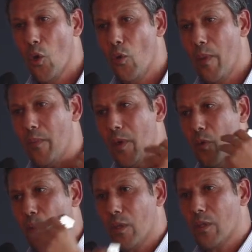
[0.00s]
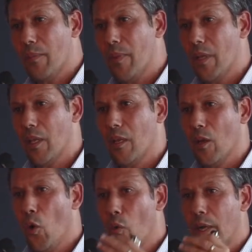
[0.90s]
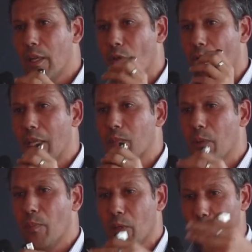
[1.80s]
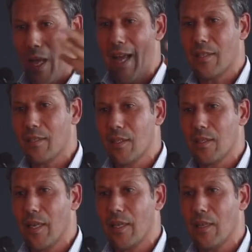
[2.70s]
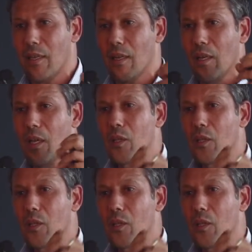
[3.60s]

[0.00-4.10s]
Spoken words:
or maybe you want only the right people to access this data,